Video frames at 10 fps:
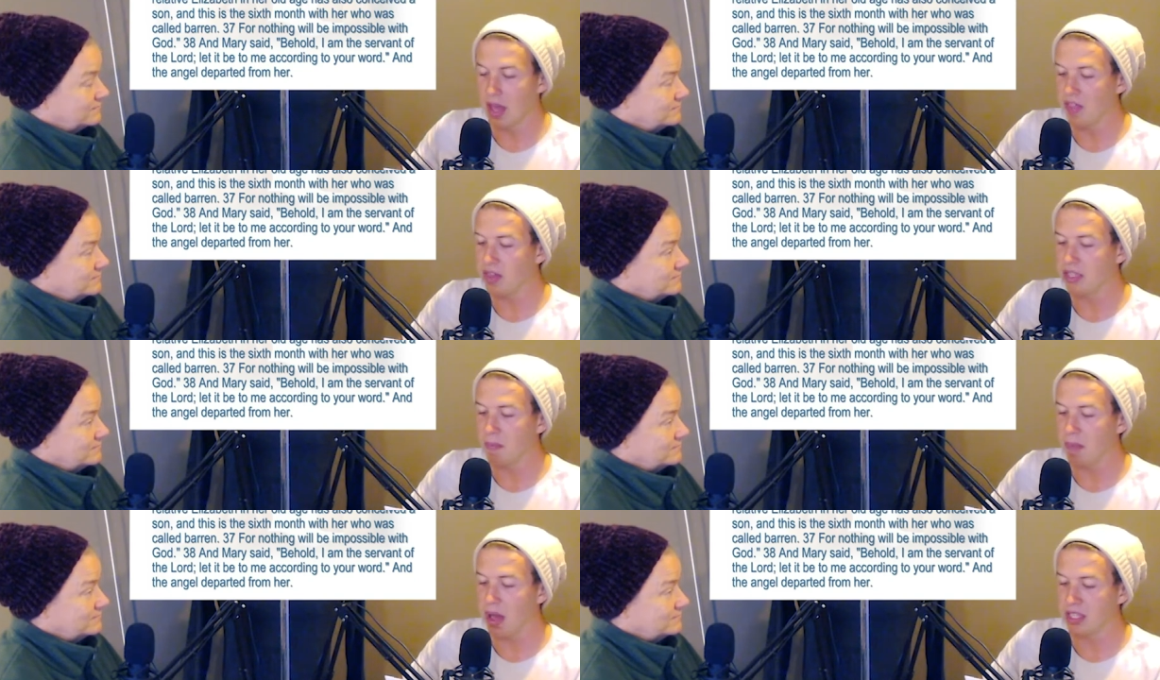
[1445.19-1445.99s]
Speaker 1: Nothing
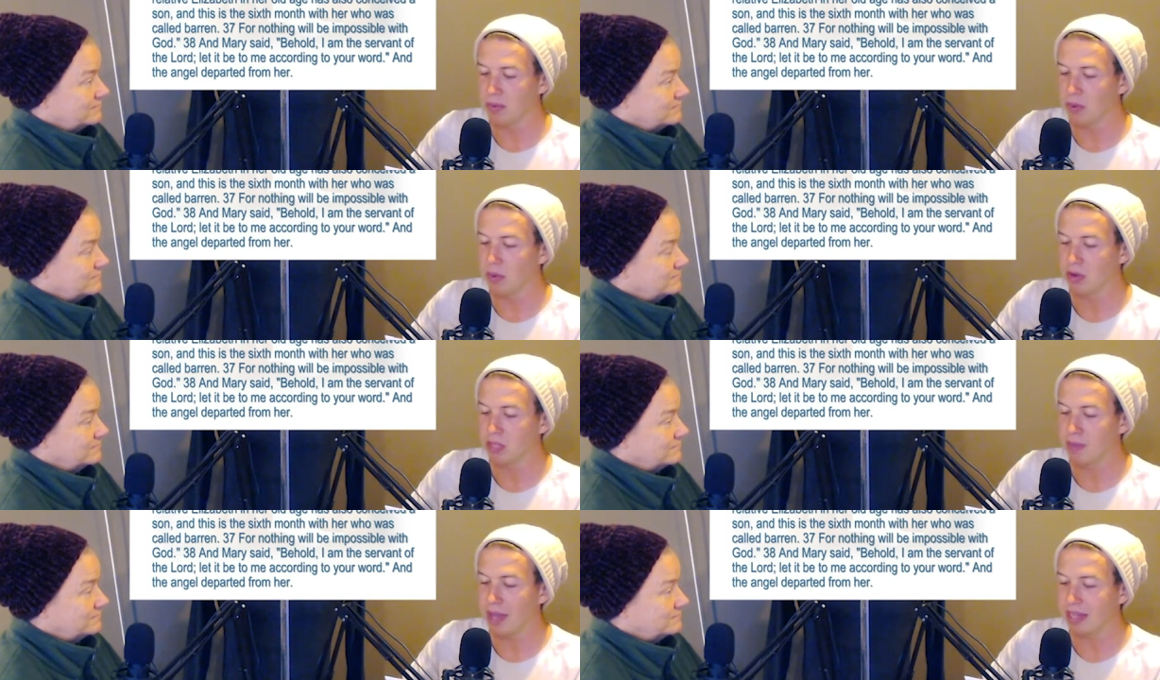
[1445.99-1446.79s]
is impossible with
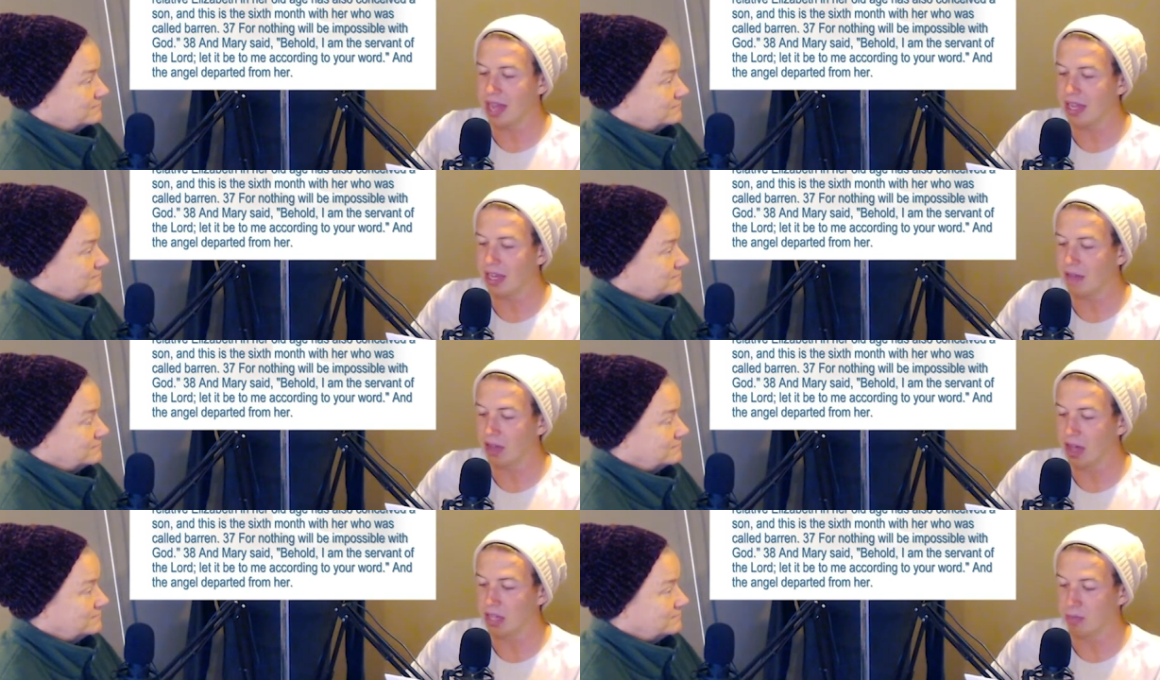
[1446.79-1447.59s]
respect to any
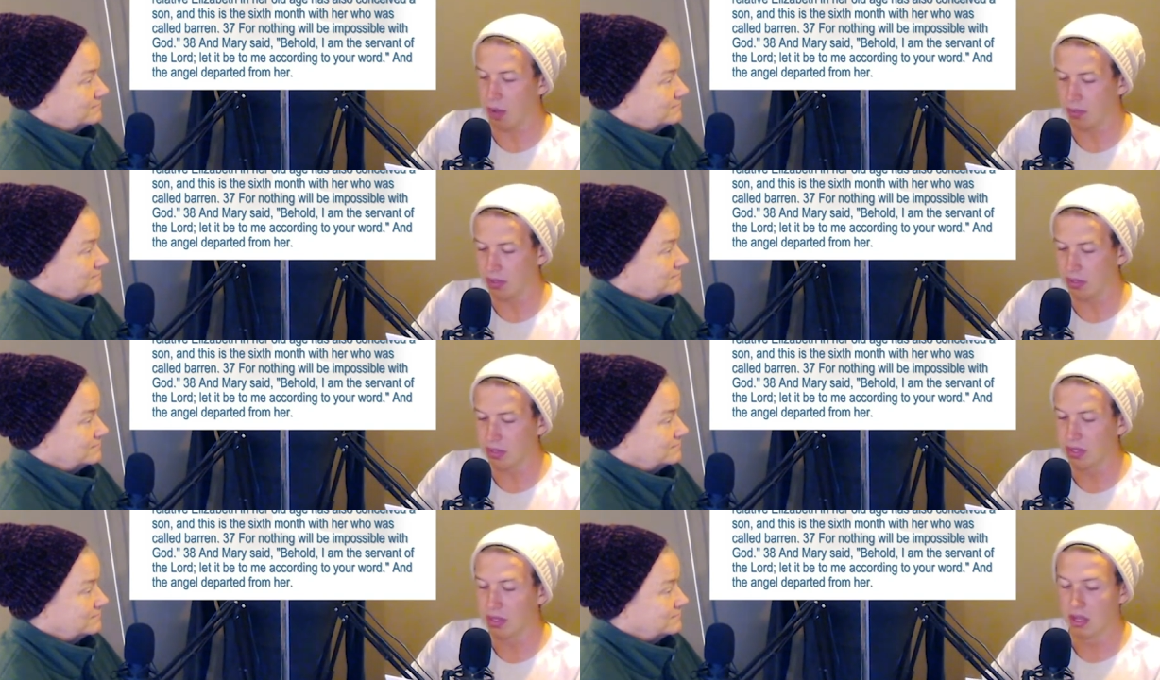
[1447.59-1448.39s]
of God's
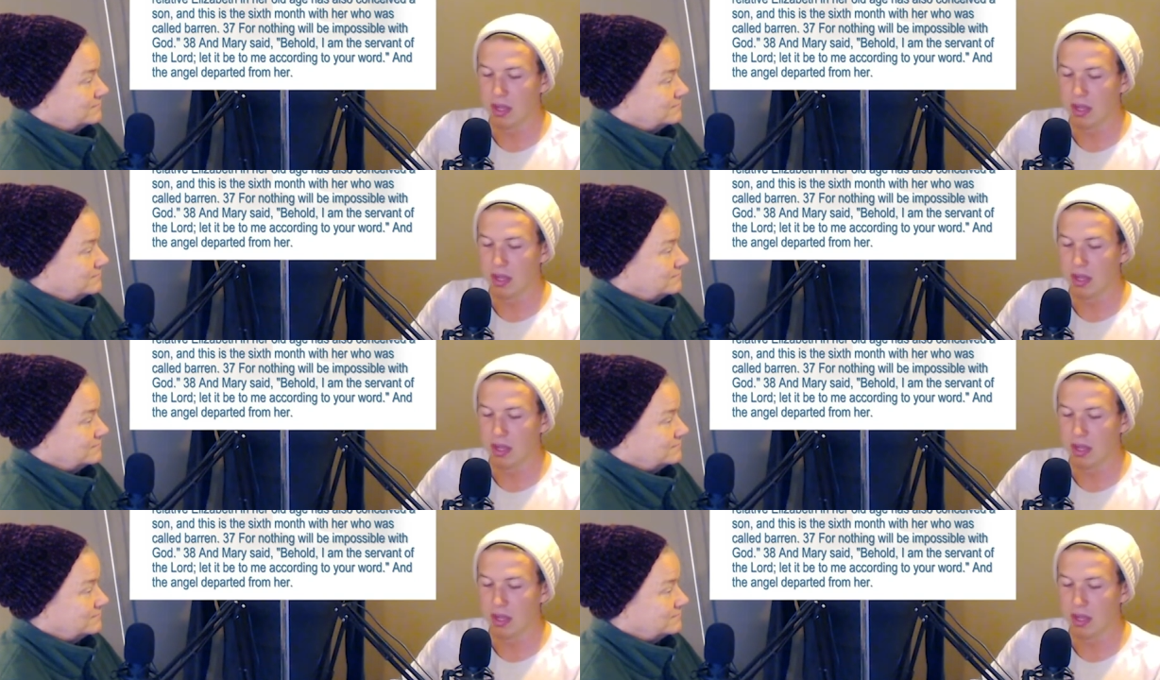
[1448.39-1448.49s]
promises.